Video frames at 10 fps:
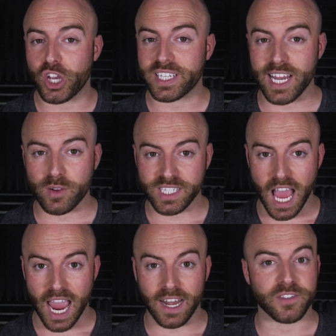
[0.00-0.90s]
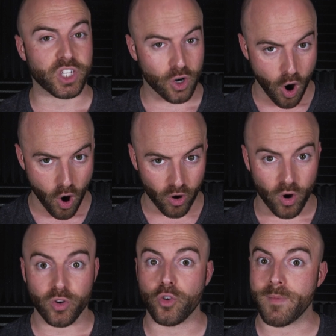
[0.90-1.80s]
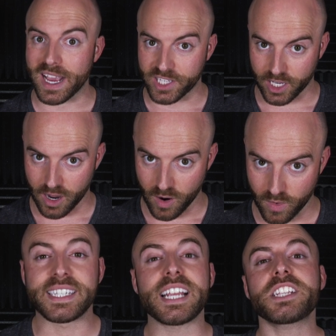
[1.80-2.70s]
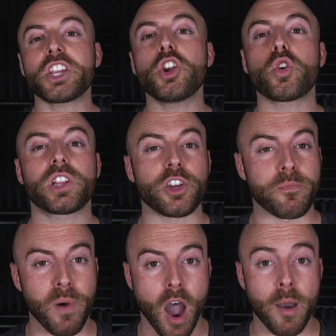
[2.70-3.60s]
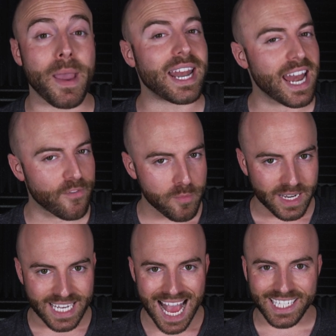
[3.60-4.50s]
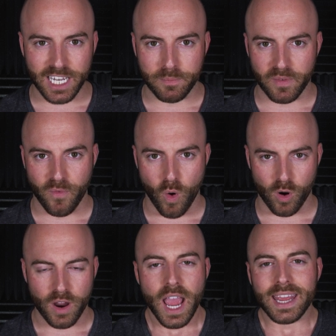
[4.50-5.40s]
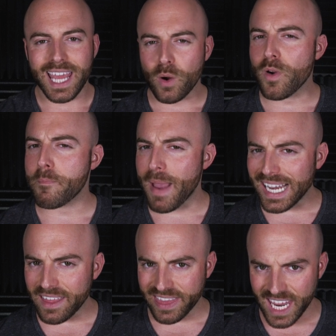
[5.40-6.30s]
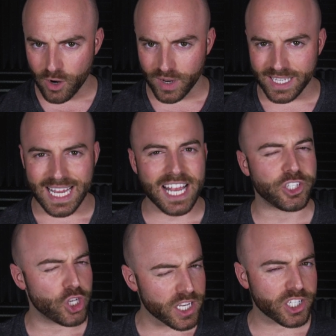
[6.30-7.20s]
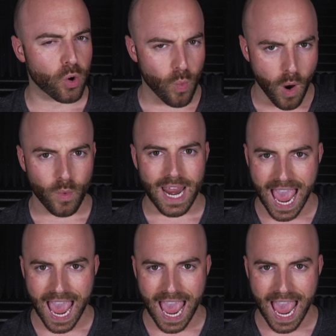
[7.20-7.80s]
just outside of Socorro, New Mexico. Since a nuclear bomb had never been tested before, there were many theories as just to what would